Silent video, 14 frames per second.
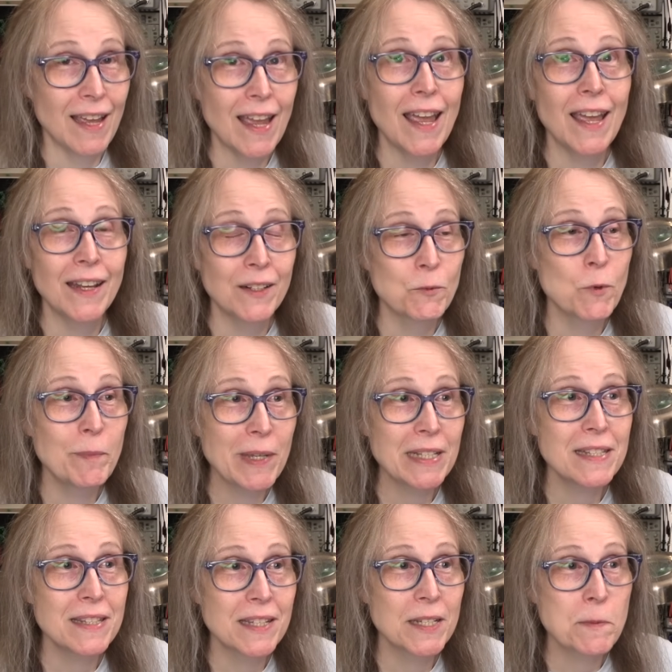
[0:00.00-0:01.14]
and
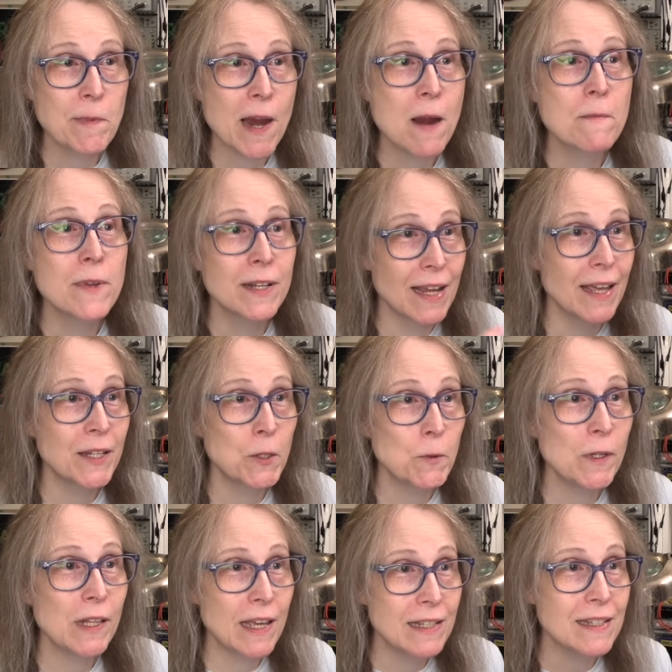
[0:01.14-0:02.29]
repeats the experiment, and you
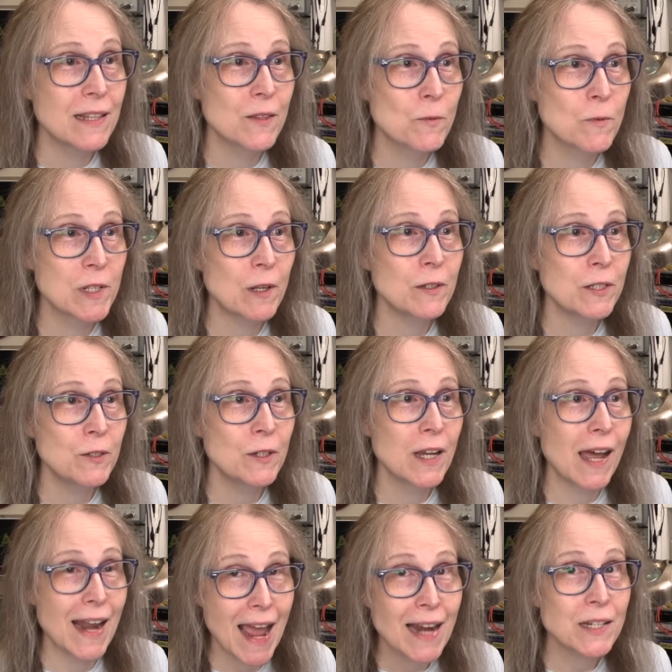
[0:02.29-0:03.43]
realize that the results you
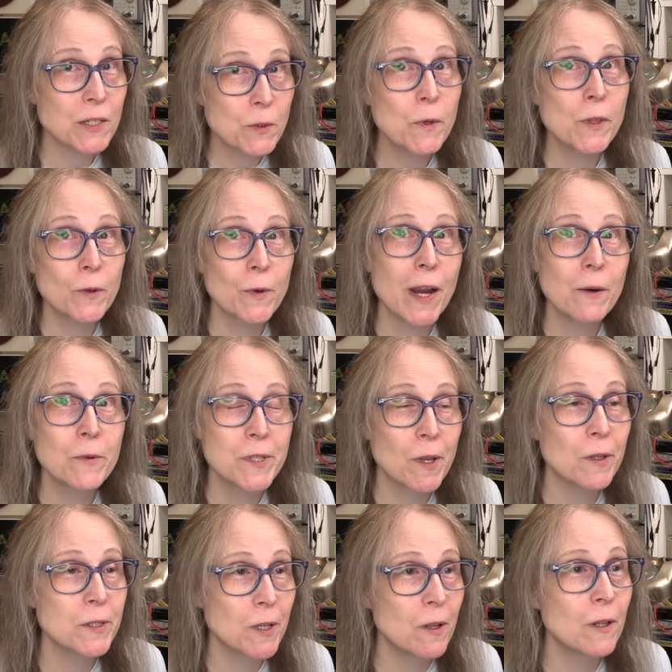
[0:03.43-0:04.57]
got actually were the right
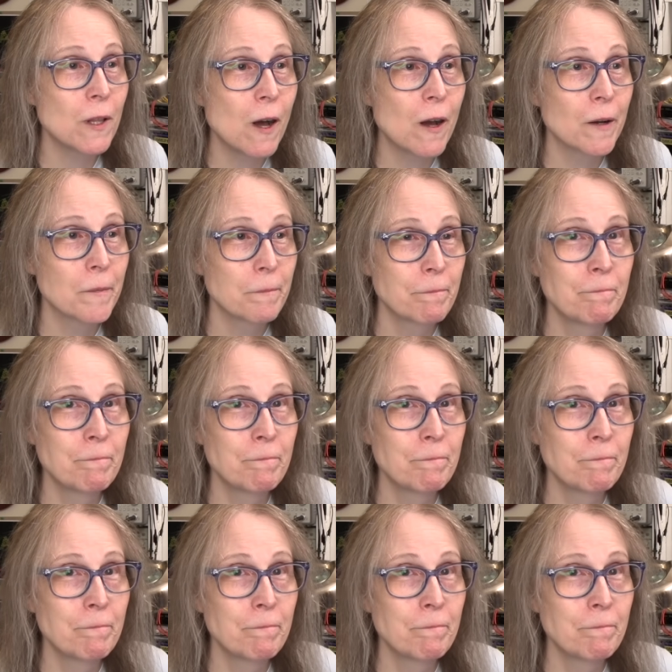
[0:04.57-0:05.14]
results all along.